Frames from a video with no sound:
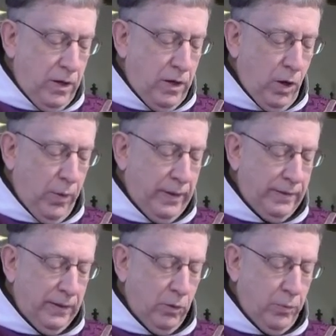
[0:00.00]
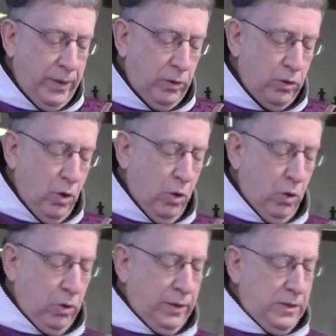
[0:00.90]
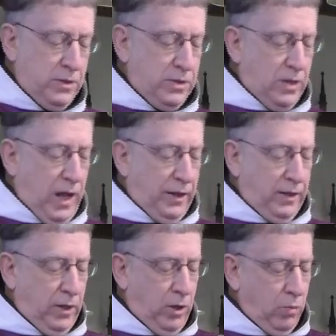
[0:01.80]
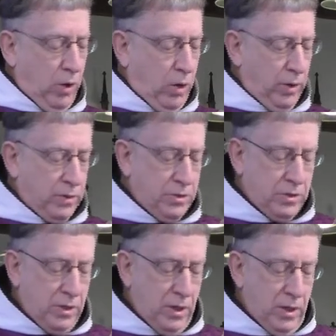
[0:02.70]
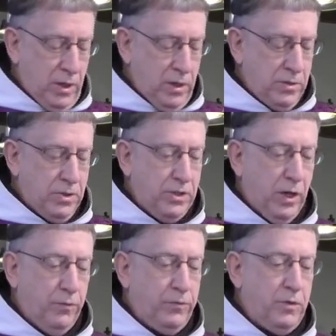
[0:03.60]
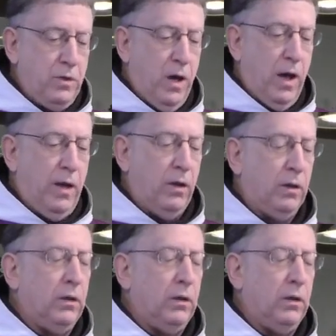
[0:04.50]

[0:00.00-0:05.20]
knowing that the real goal is not heroics in self-denial.